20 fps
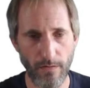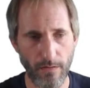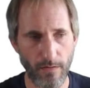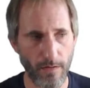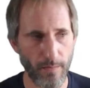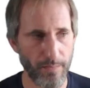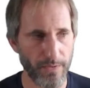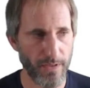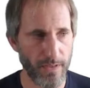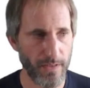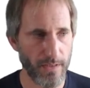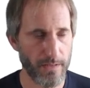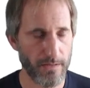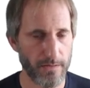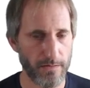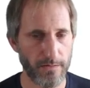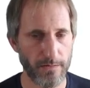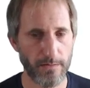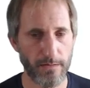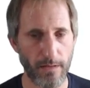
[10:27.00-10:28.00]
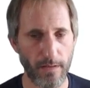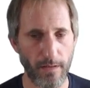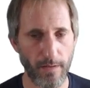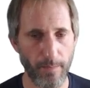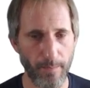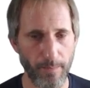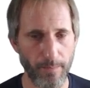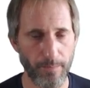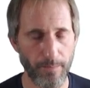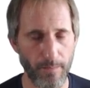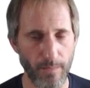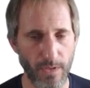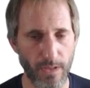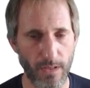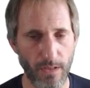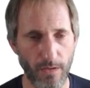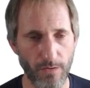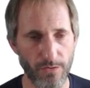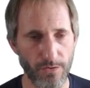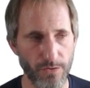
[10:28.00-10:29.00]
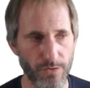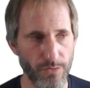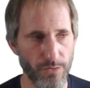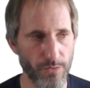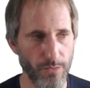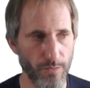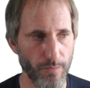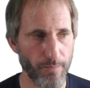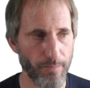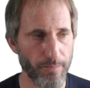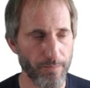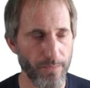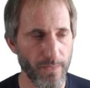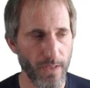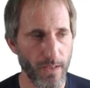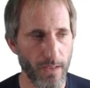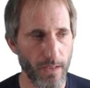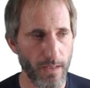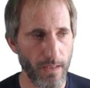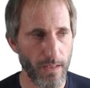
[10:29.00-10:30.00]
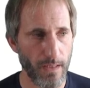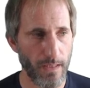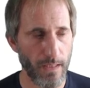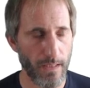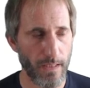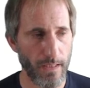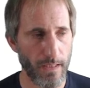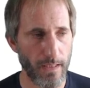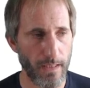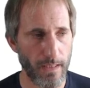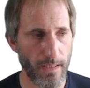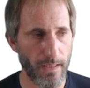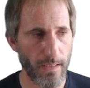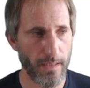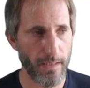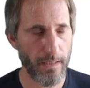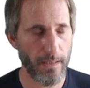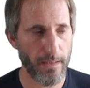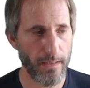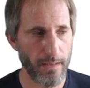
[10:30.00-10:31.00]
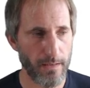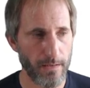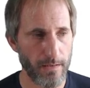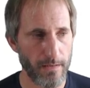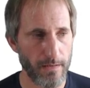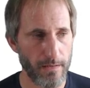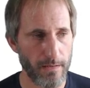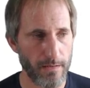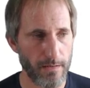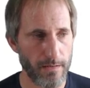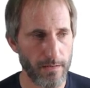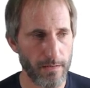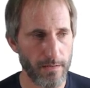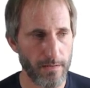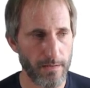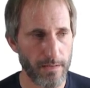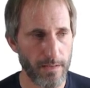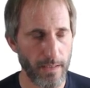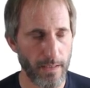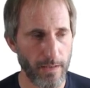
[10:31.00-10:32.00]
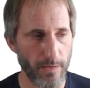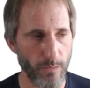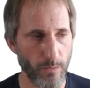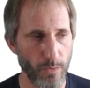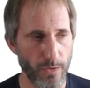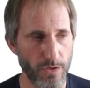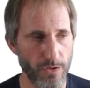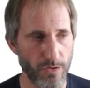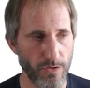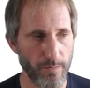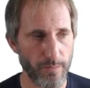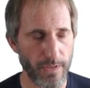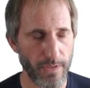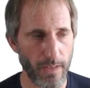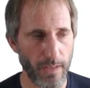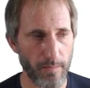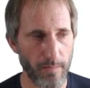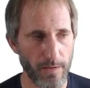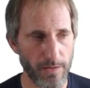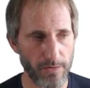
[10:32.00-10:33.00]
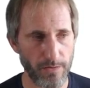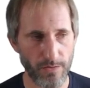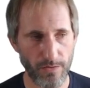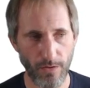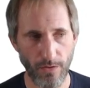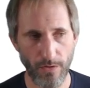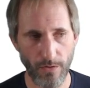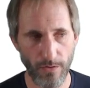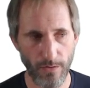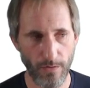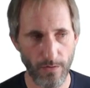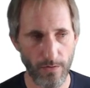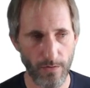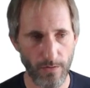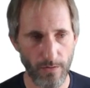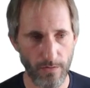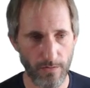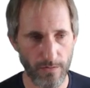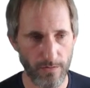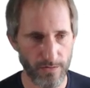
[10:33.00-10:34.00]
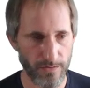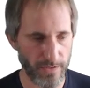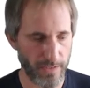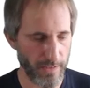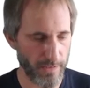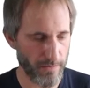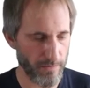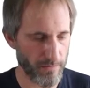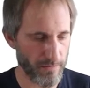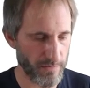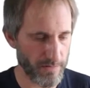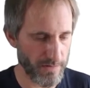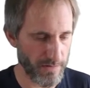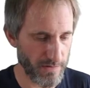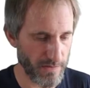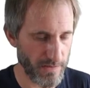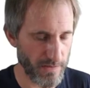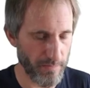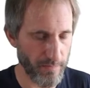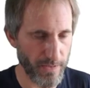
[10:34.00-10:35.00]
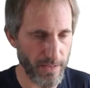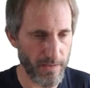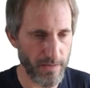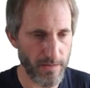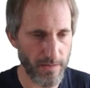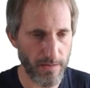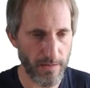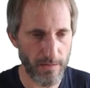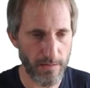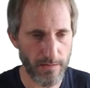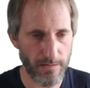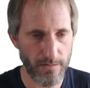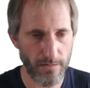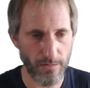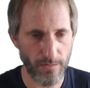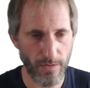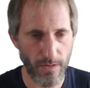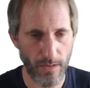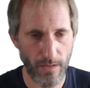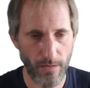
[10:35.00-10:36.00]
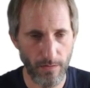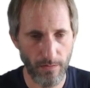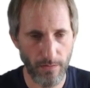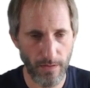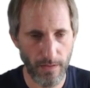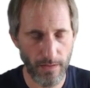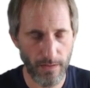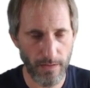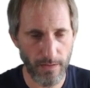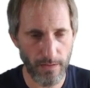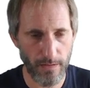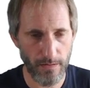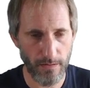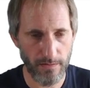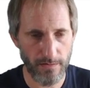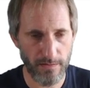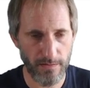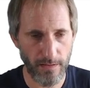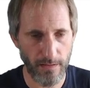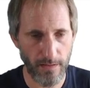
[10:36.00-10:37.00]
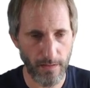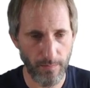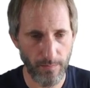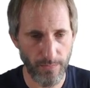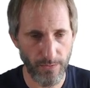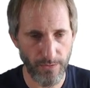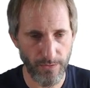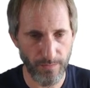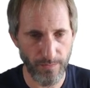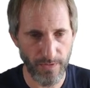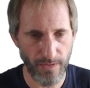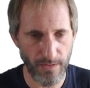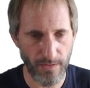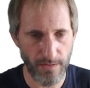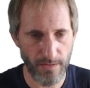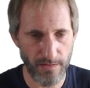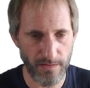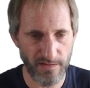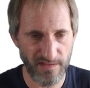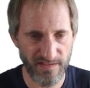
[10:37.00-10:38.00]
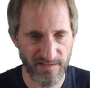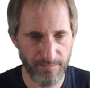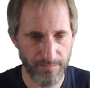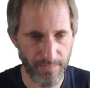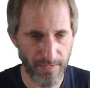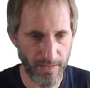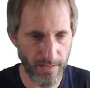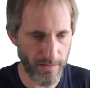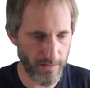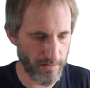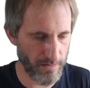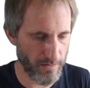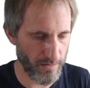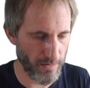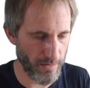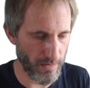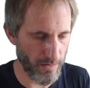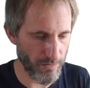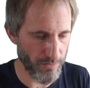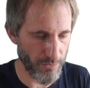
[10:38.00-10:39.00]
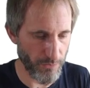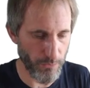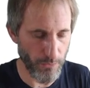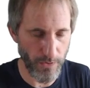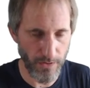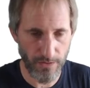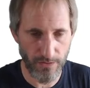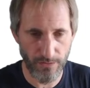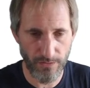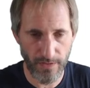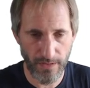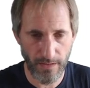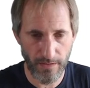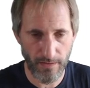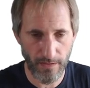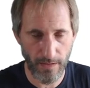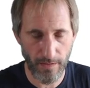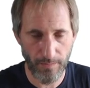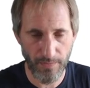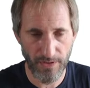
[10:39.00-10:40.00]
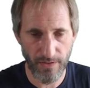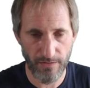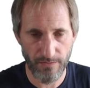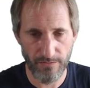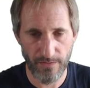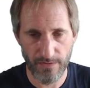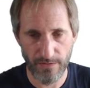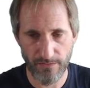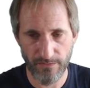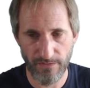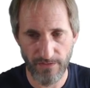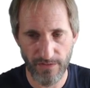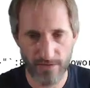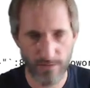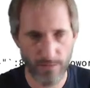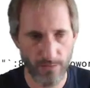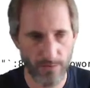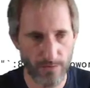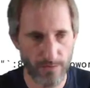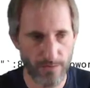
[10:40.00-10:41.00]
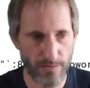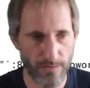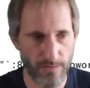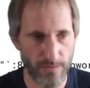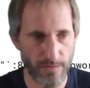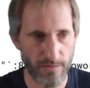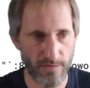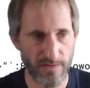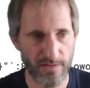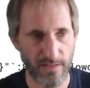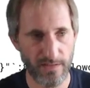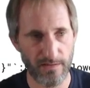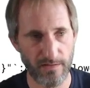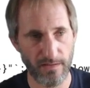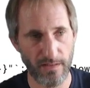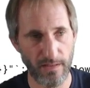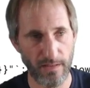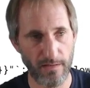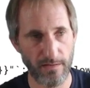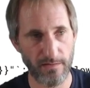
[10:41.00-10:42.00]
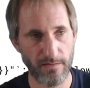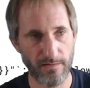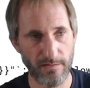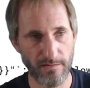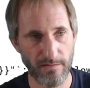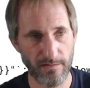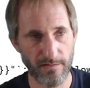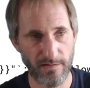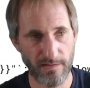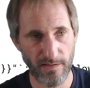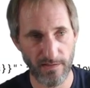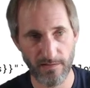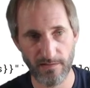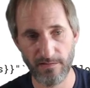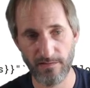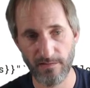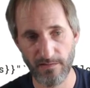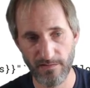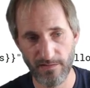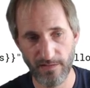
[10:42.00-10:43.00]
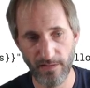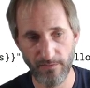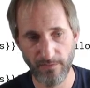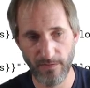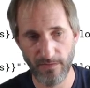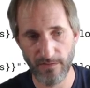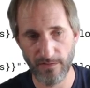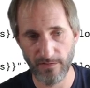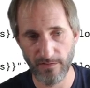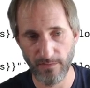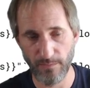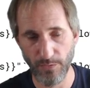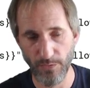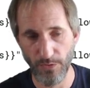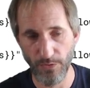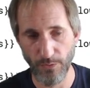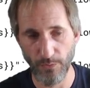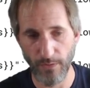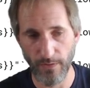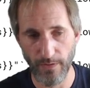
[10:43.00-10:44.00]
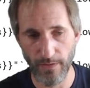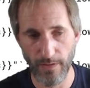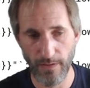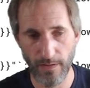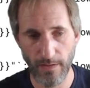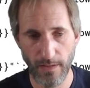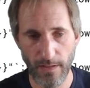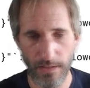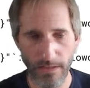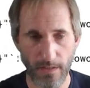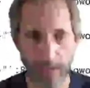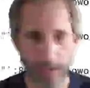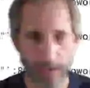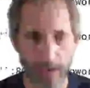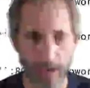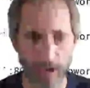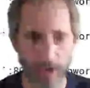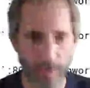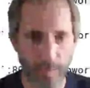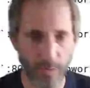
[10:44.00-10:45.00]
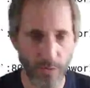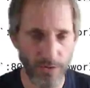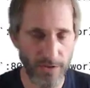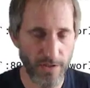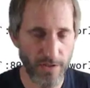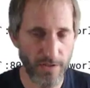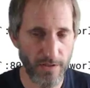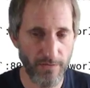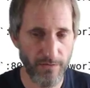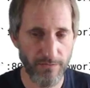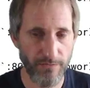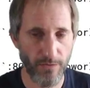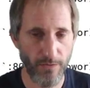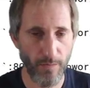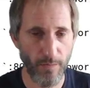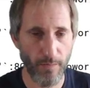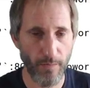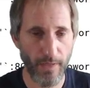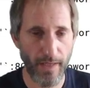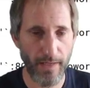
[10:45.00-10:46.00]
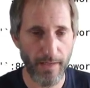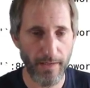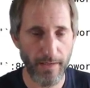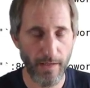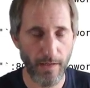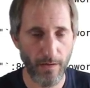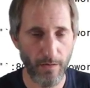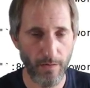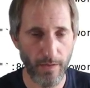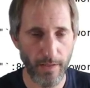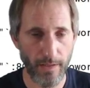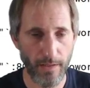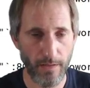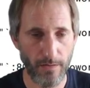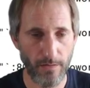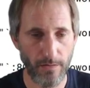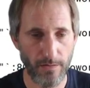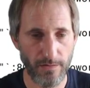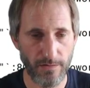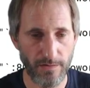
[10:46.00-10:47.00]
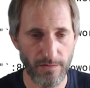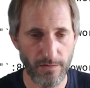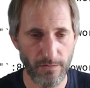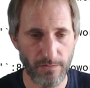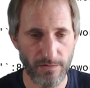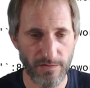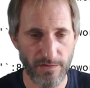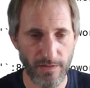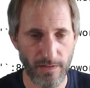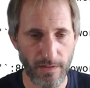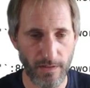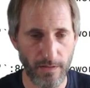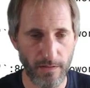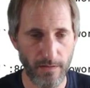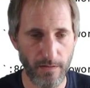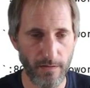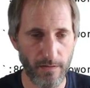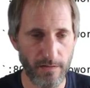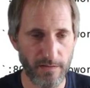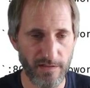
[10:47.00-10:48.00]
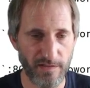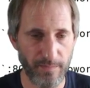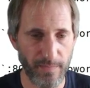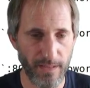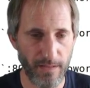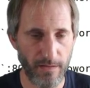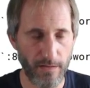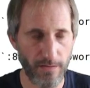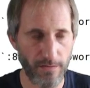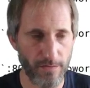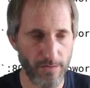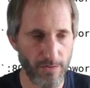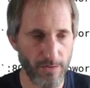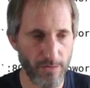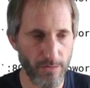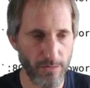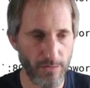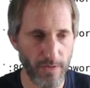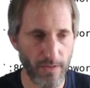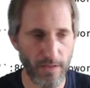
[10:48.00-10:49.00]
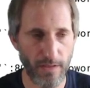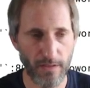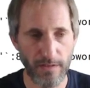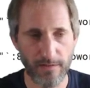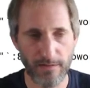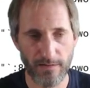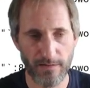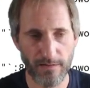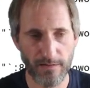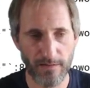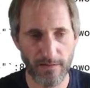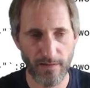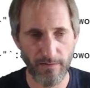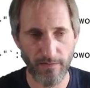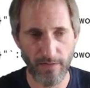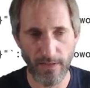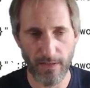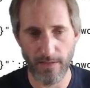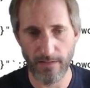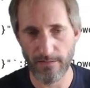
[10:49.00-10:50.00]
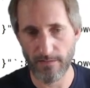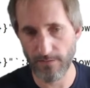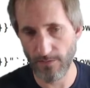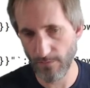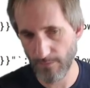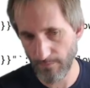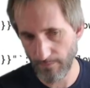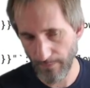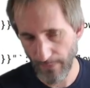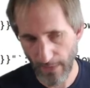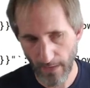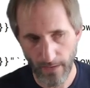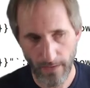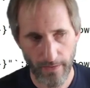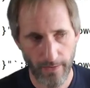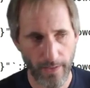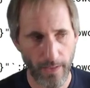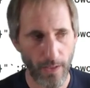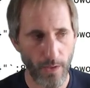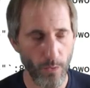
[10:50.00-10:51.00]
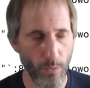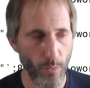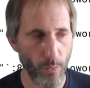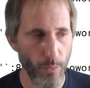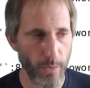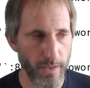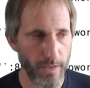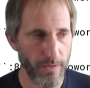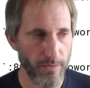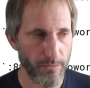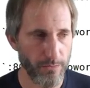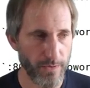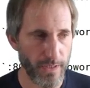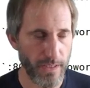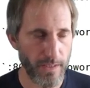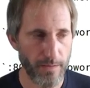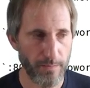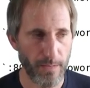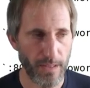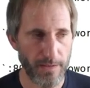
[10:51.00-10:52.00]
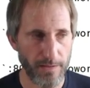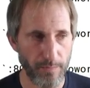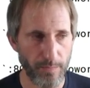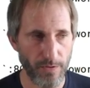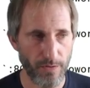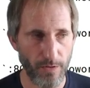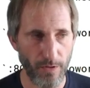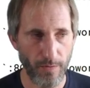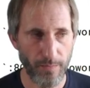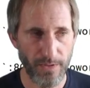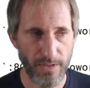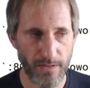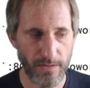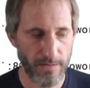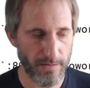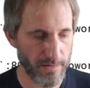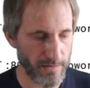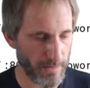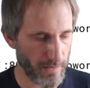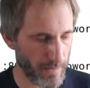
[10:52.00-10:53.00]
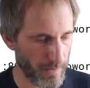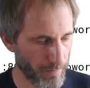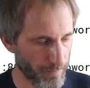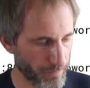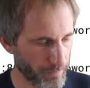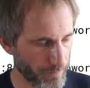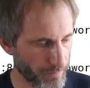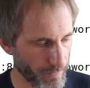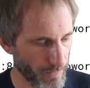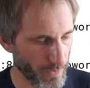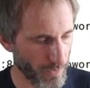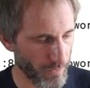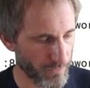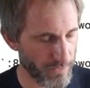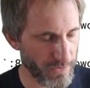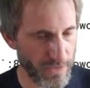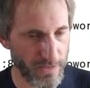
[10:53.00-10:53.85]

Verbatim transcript: copy as um, counter 2. And then we should be able to talk all containers independently. So now I can say podman inspect counter 1 to get the IP address of this one. So it says again 6, 7. This is the point where I checkpointed it from. And now I can also say inspect counter 2 and again 6, 7, 8. So we create multiple copies um, of an